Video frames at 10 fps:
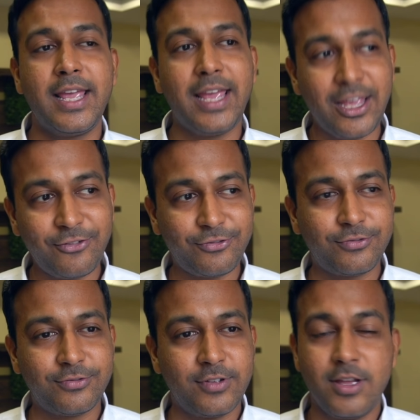
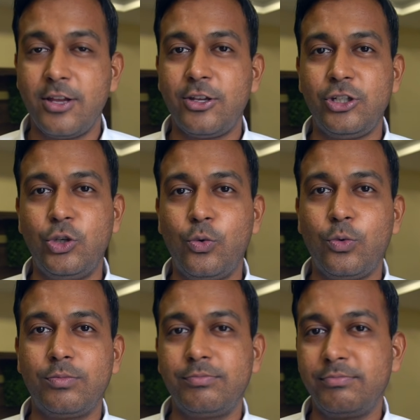If
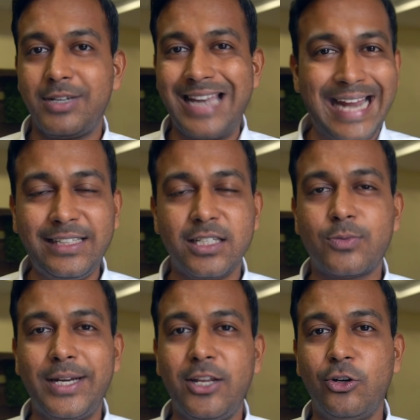you like this
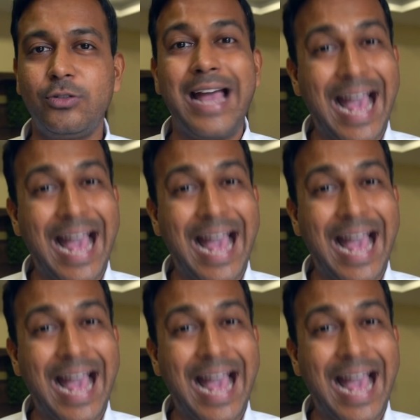video